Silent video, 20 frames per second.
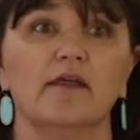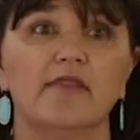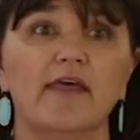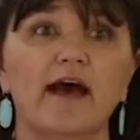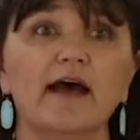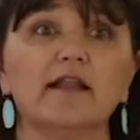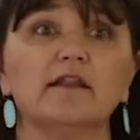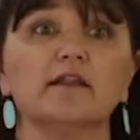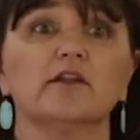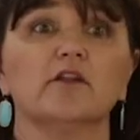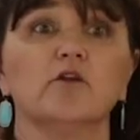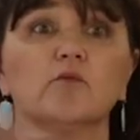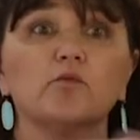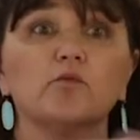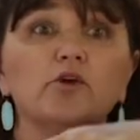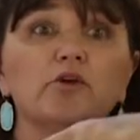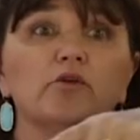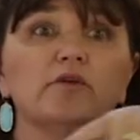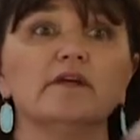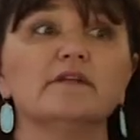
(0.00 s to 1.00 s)
that little
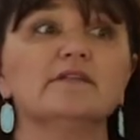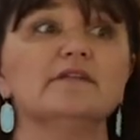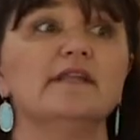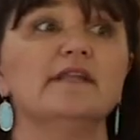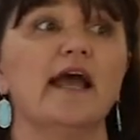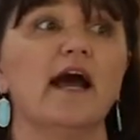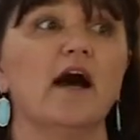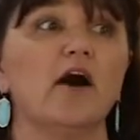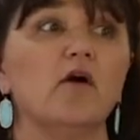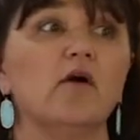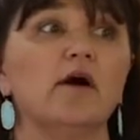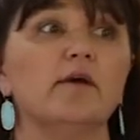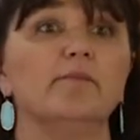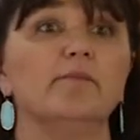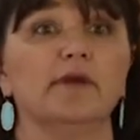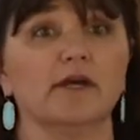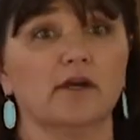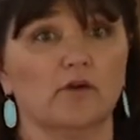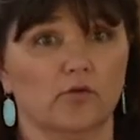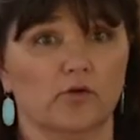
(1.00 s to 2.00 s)
root is now a
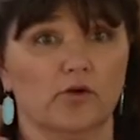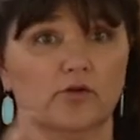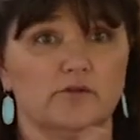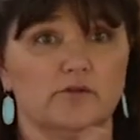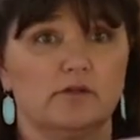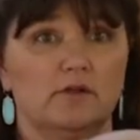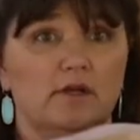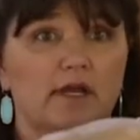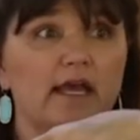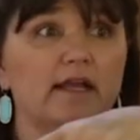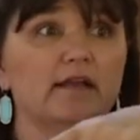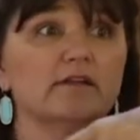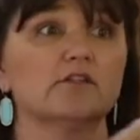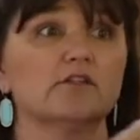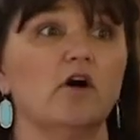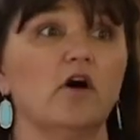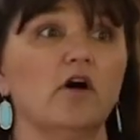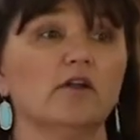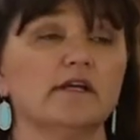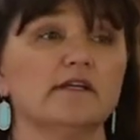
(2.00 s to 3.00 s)
big root, and it's
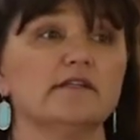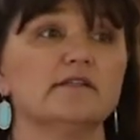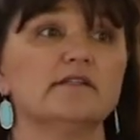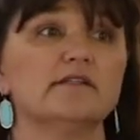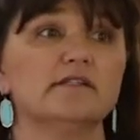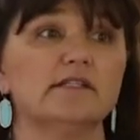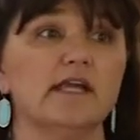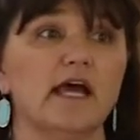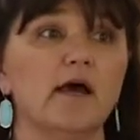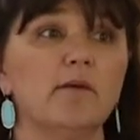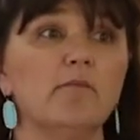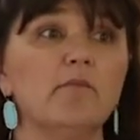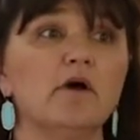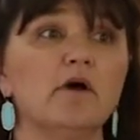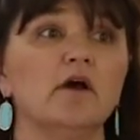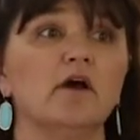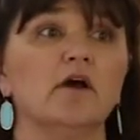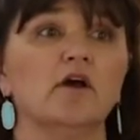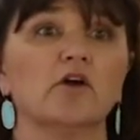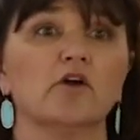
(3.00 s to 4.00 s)
called a stem
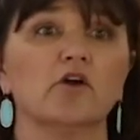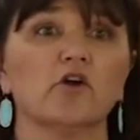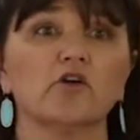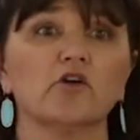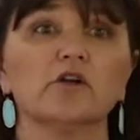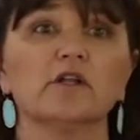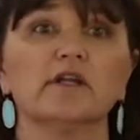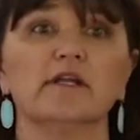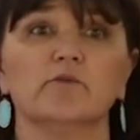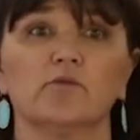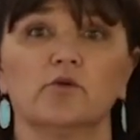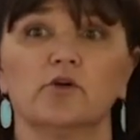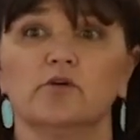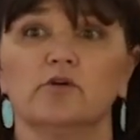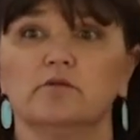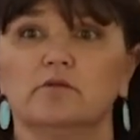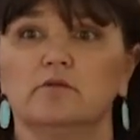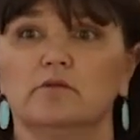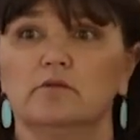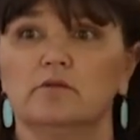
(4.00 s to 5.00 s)
girdling
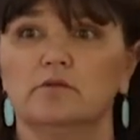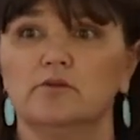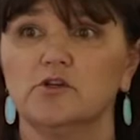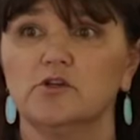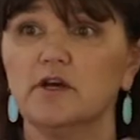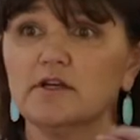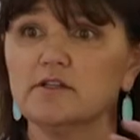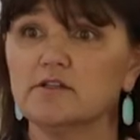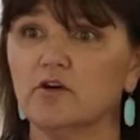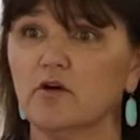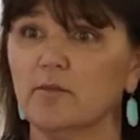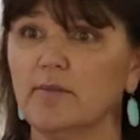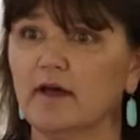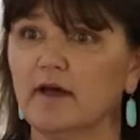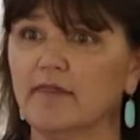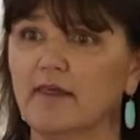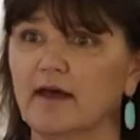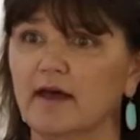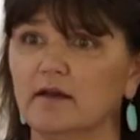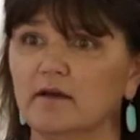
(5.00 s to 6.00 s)
root. Do you guys know
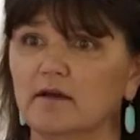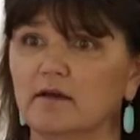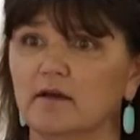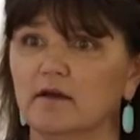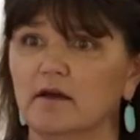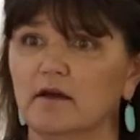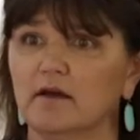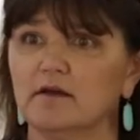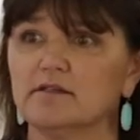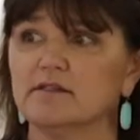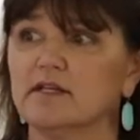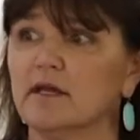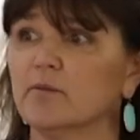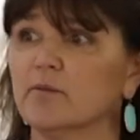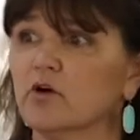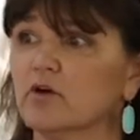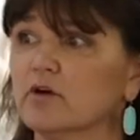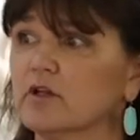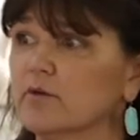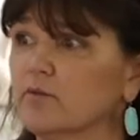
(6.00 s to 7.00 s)
about that? The stem
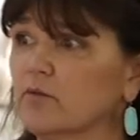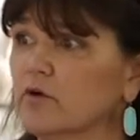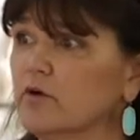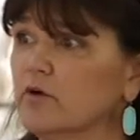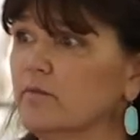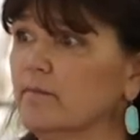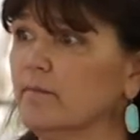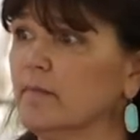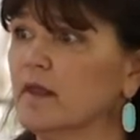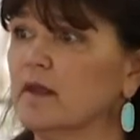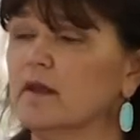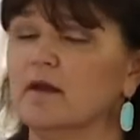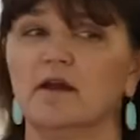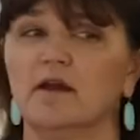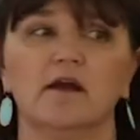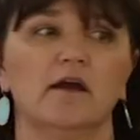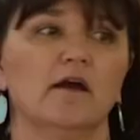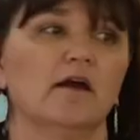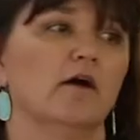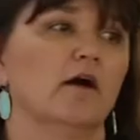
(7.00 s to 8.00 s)
girdling root?
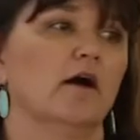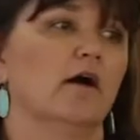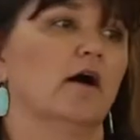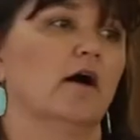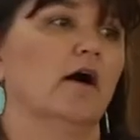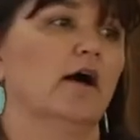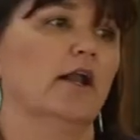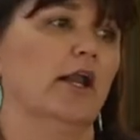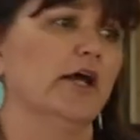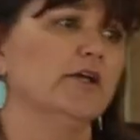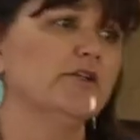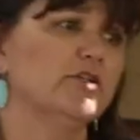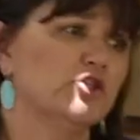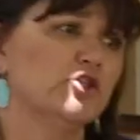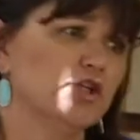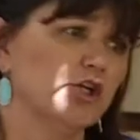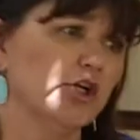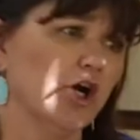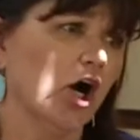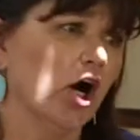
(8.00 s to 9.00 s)
An S
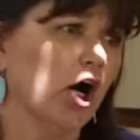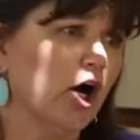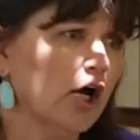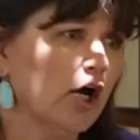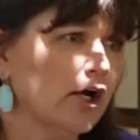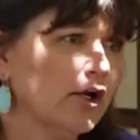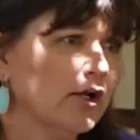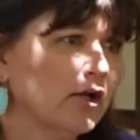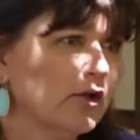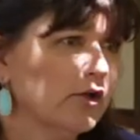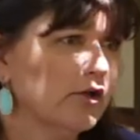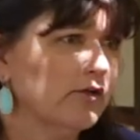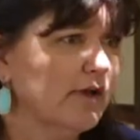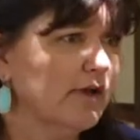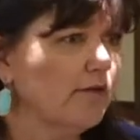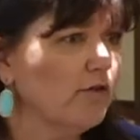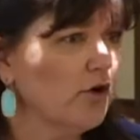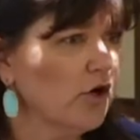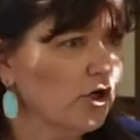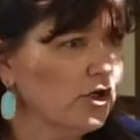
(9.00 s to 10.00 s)
G R? You
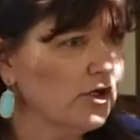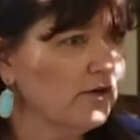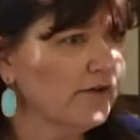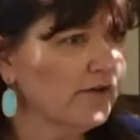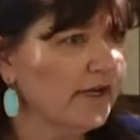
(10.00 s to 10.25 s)
never heard